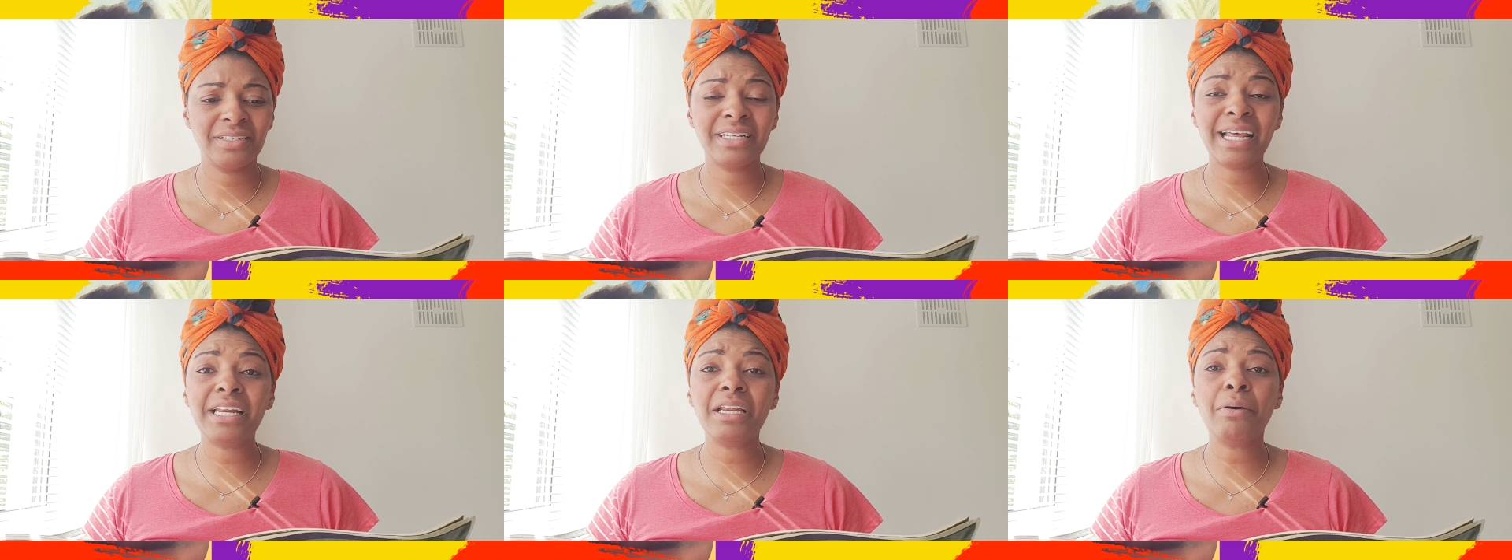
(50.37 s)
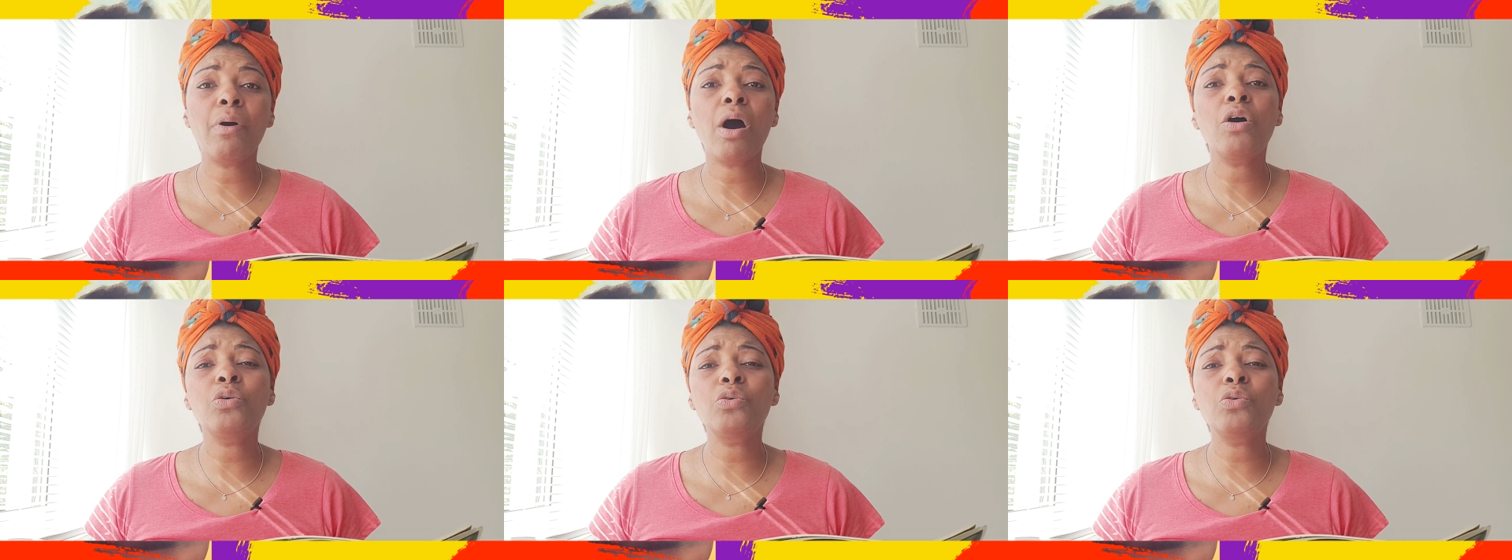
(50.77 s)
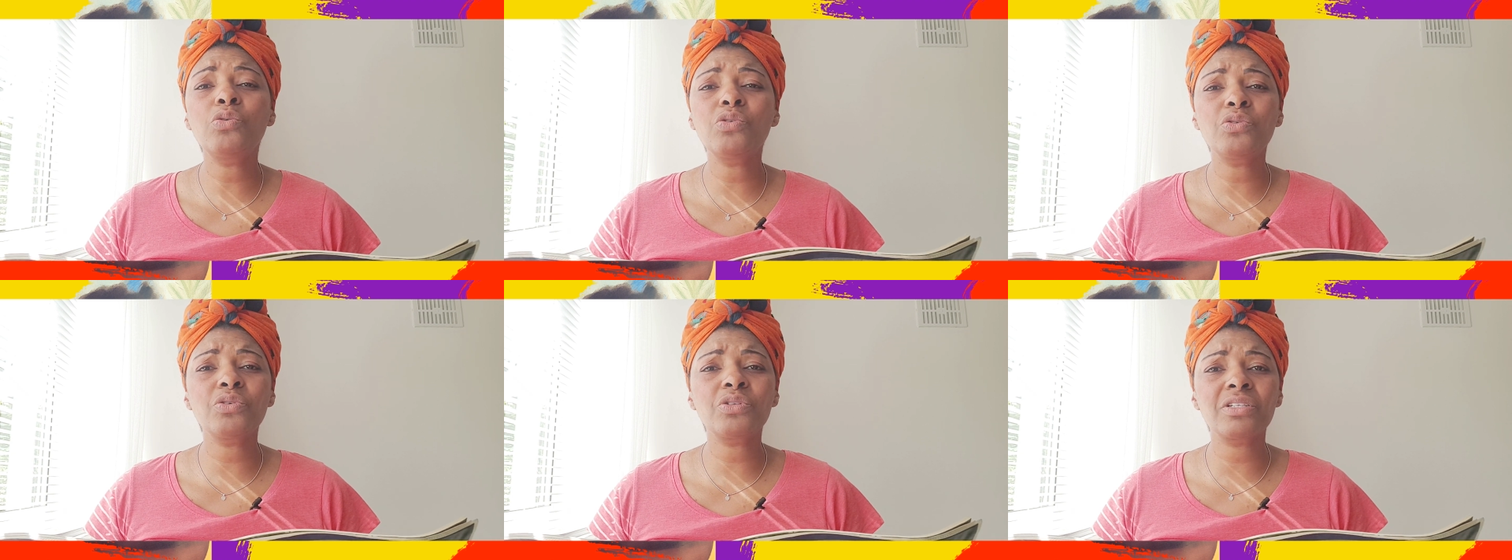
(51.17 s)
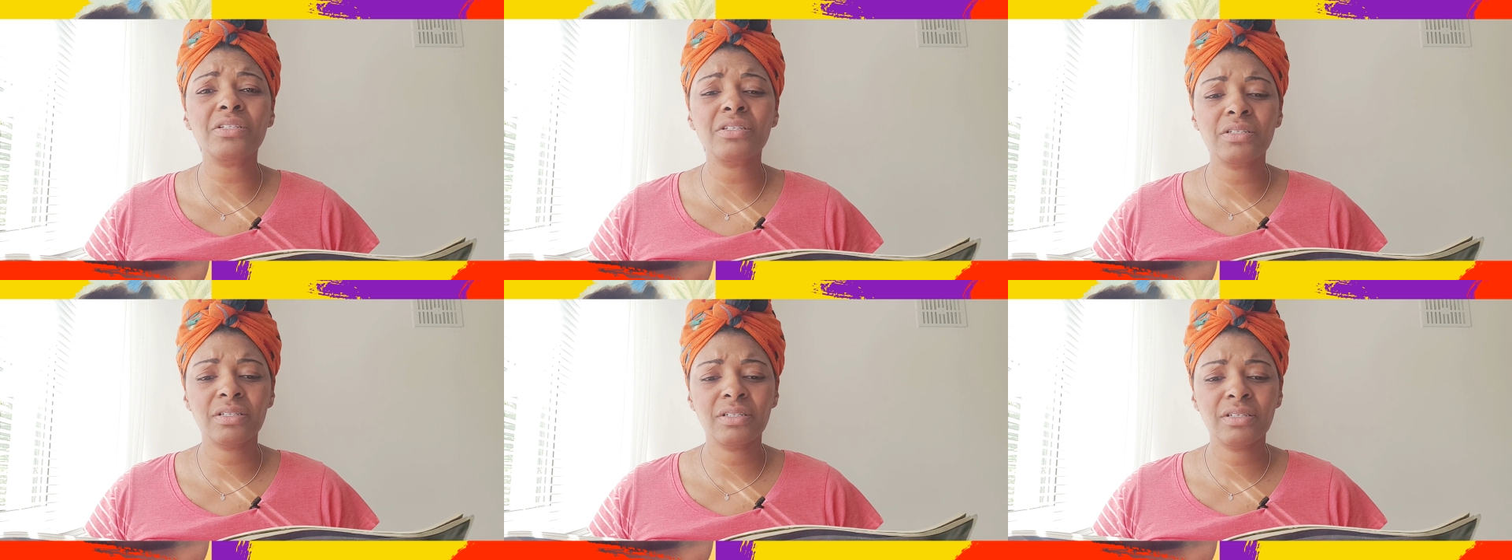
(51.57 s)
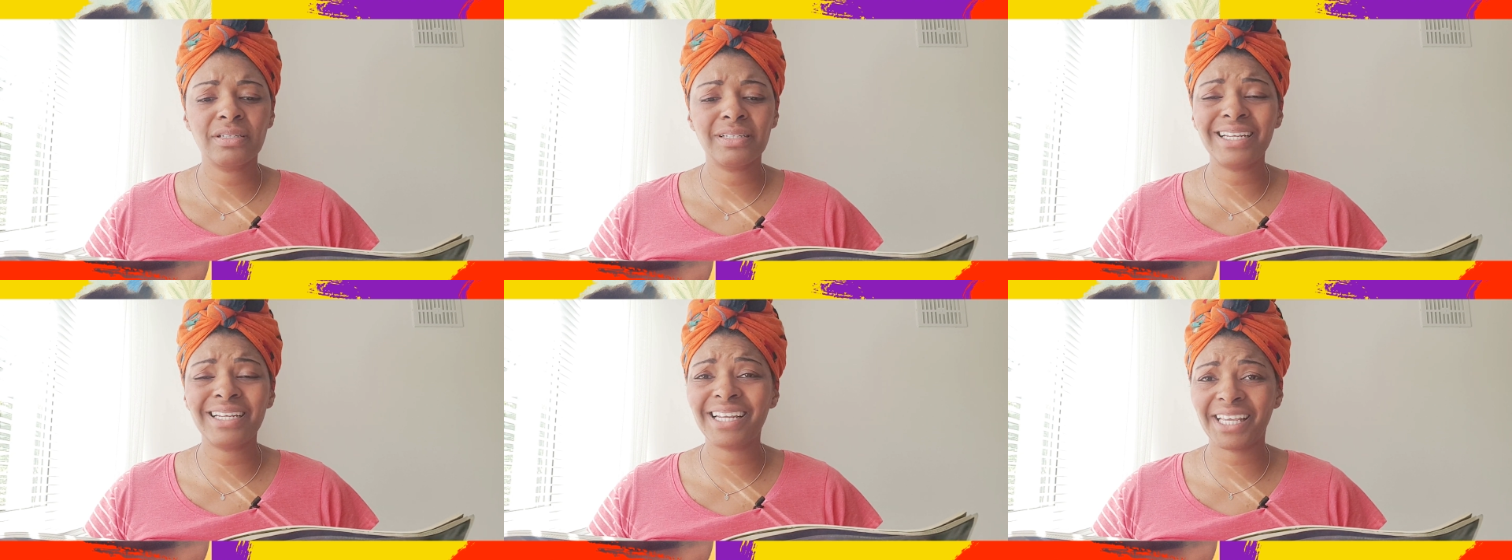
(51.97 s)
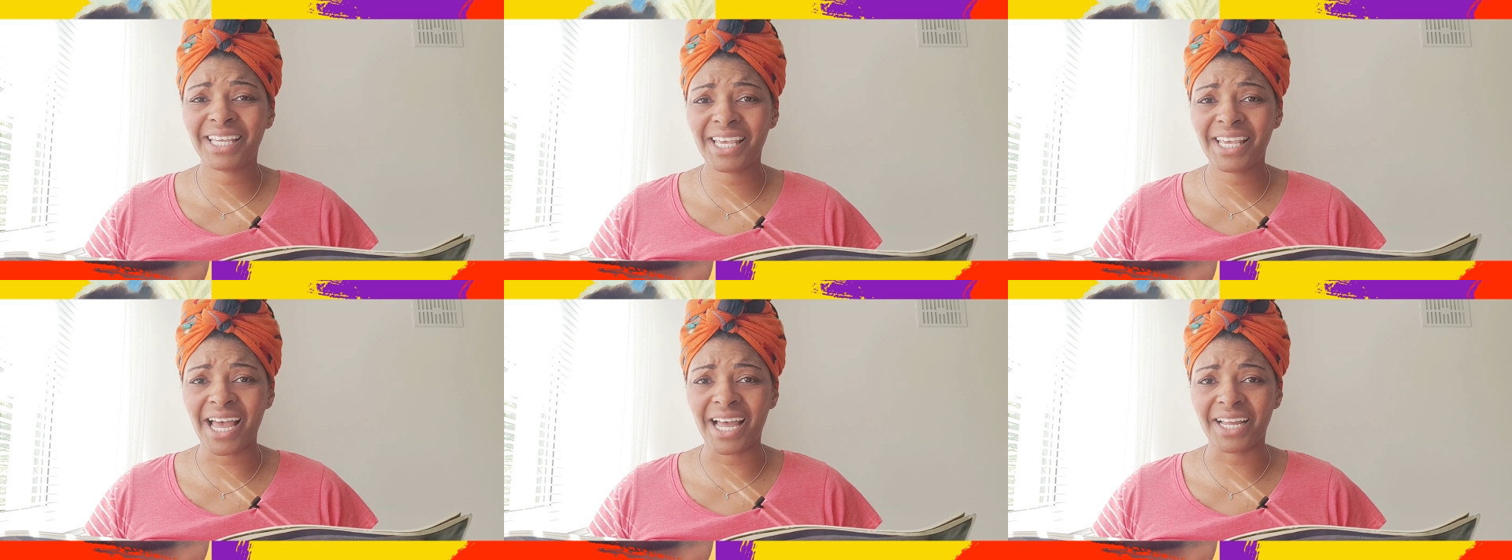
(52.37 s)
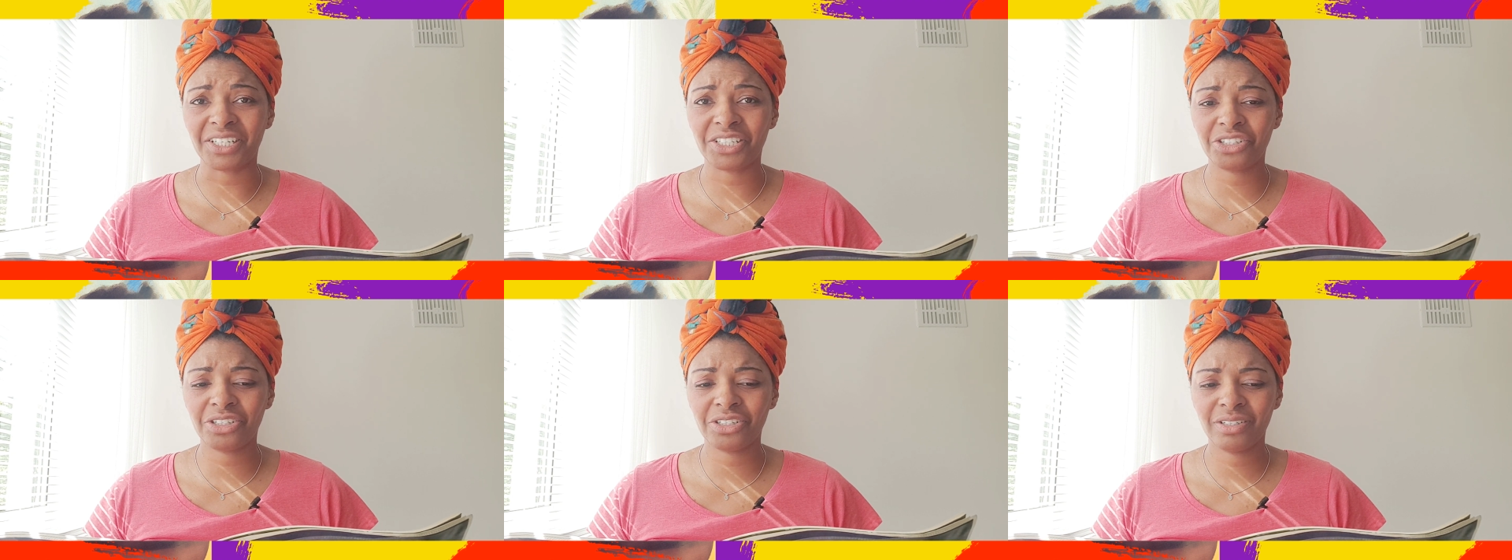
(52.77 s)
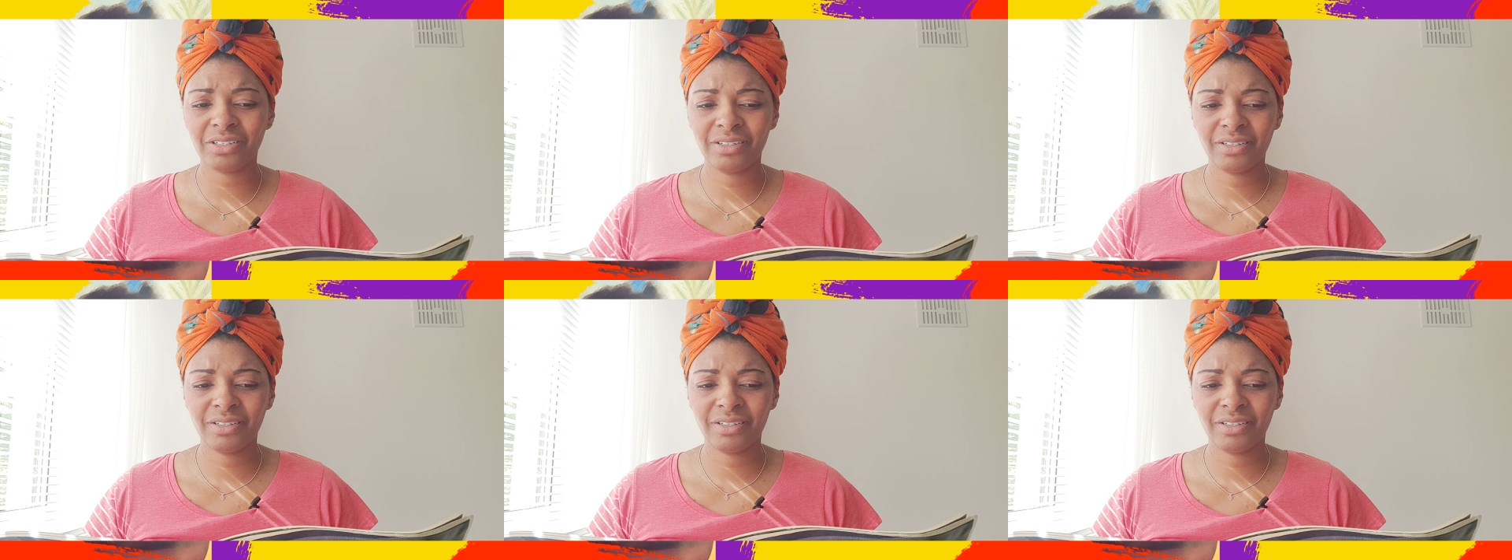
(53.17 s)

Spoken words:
that the mongoose didn't catch.